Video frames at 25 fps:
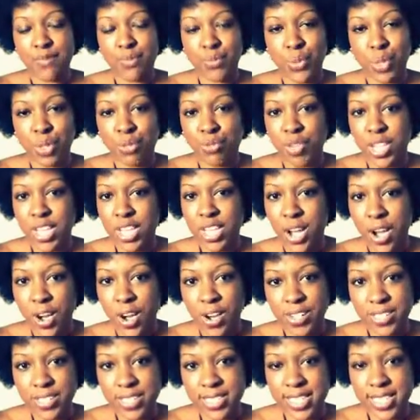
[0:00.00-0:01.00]
With
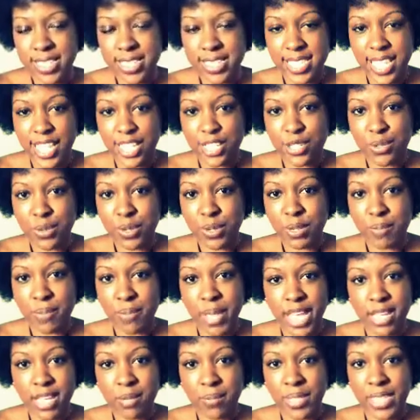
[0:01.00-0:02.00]
regards to sexual
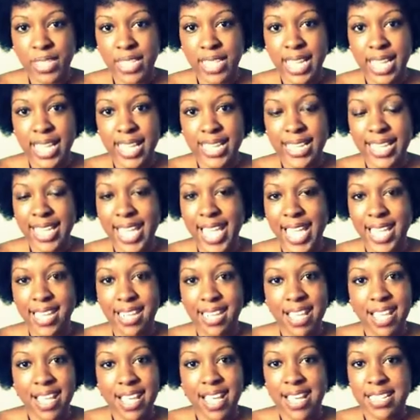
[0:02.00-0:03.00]
compatibility, again,